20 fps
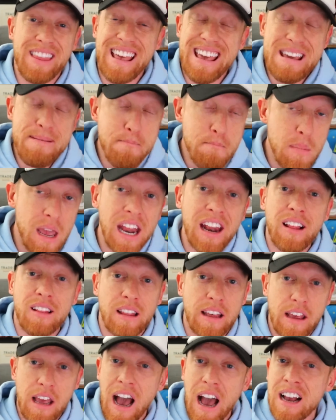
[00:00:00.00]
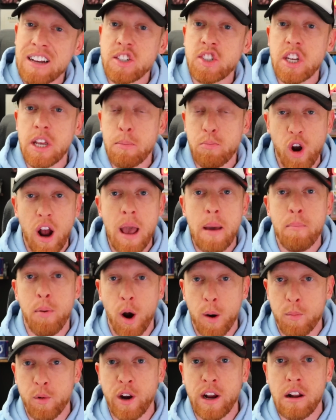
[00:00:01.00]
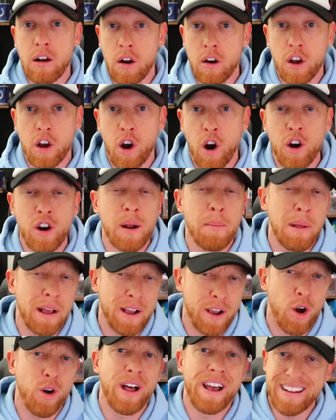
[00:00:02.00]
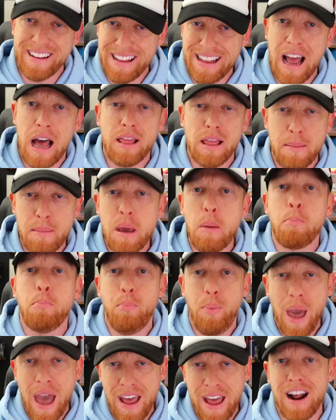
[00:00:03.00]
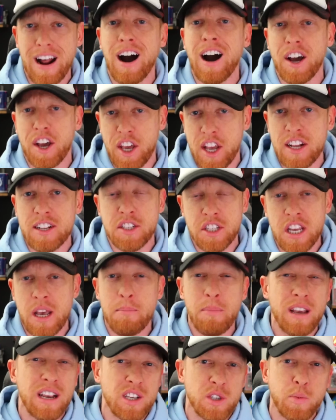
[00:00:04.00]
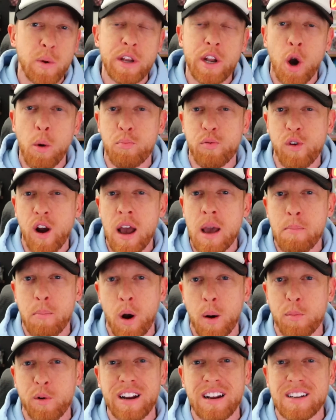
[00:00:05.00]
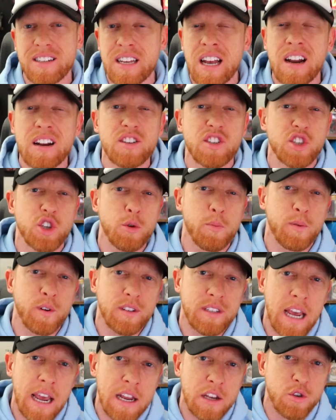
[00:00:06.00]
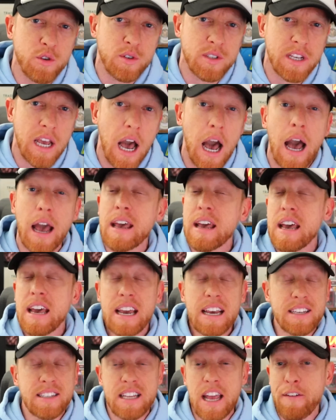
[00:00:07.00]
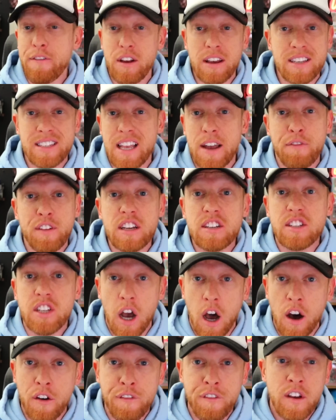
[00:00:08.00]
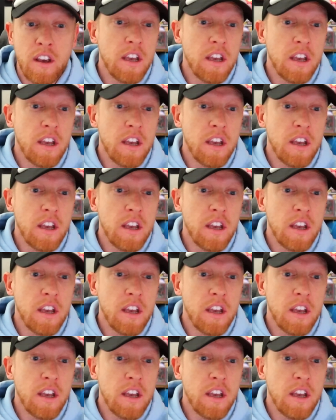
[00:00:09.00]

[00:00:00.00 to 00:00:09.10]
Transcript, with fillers: immediately, I see Bryan Barberena on a card. I'm like, oh, let me bet against him because we know Bryan Barberena is not a super dangerous guy. He's definitely tough.